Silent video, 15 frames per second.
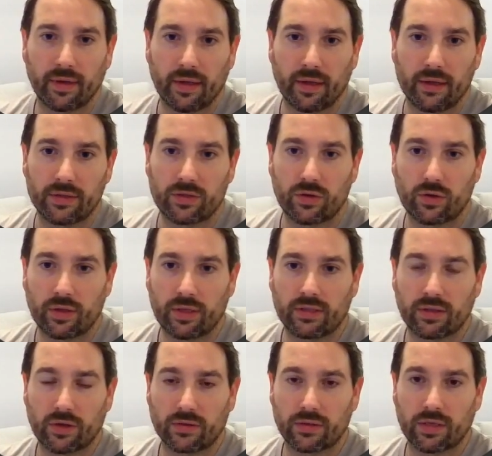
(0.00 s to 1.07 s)
certainly
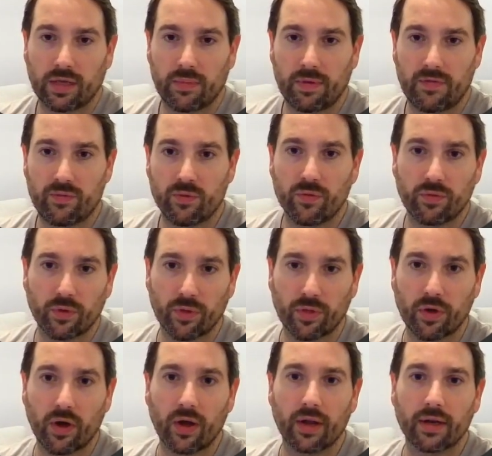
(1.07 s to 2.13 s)
starts to give you food for
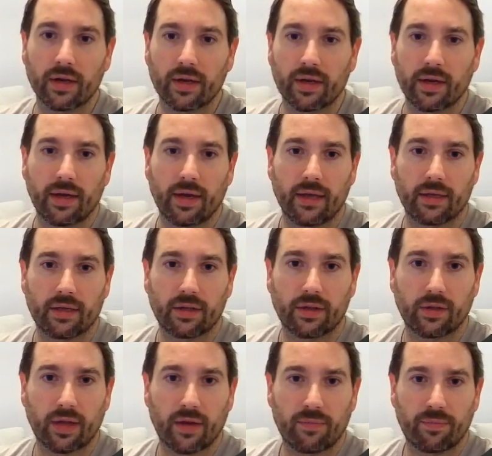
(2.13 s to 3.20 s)
thought, and
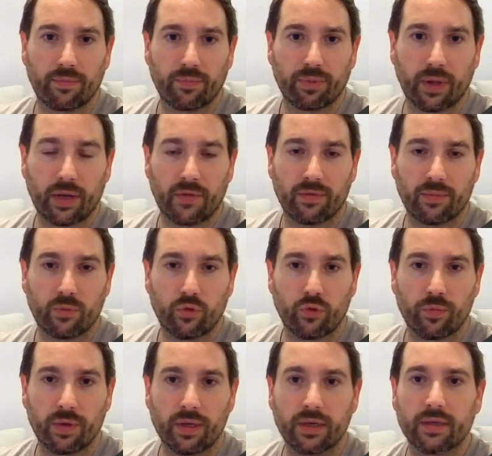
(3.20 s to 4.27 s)
clearly have plenty of
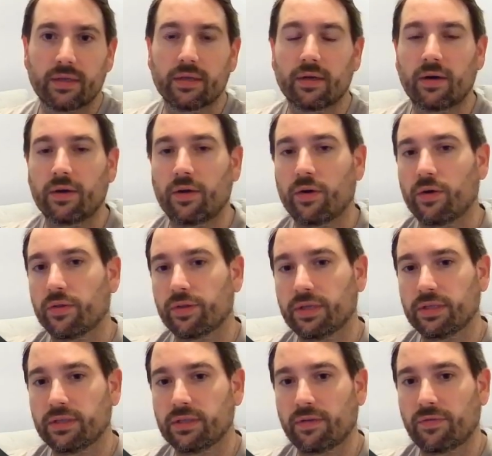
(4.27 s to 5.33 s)
improvement on all of
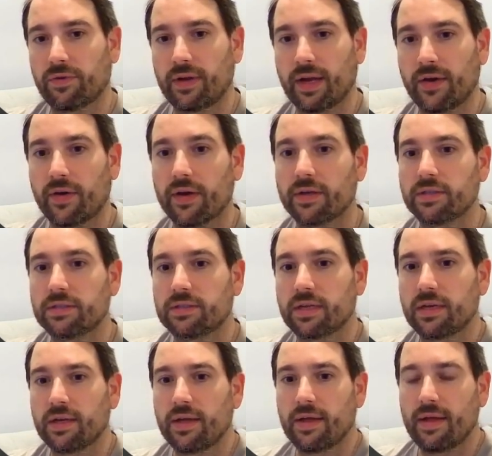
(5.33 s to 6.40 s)
these different areas.
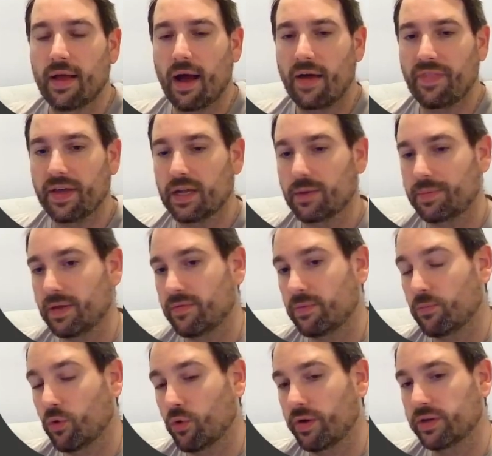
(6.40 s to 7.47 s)
I think it'll be even
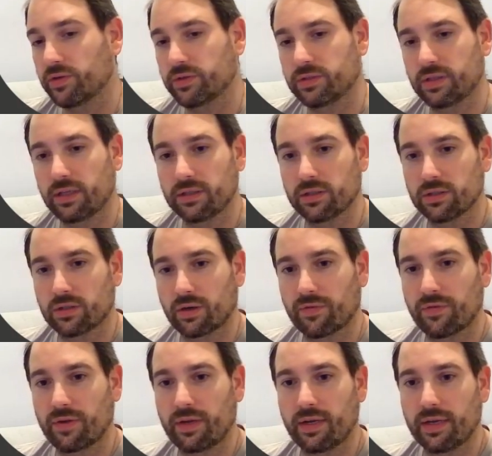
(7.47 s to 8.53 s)
more interesting to start
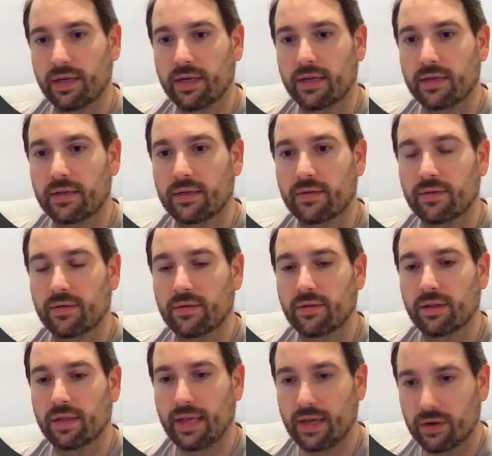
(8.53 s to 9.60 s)
feeding it
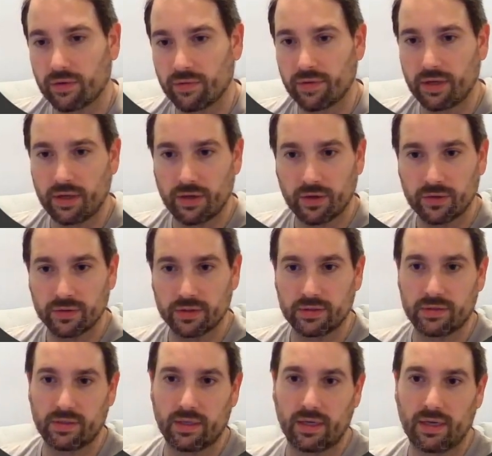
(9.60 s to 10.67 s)
later videos and
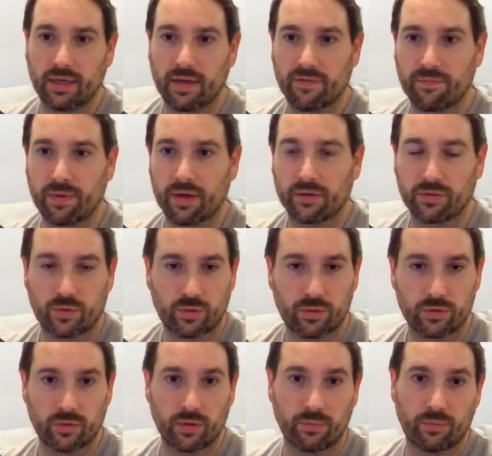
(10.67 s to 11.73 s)
seeing if my
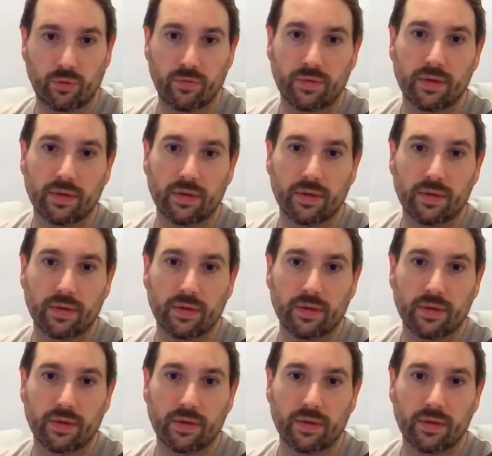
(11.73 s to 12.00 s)
exposure improved.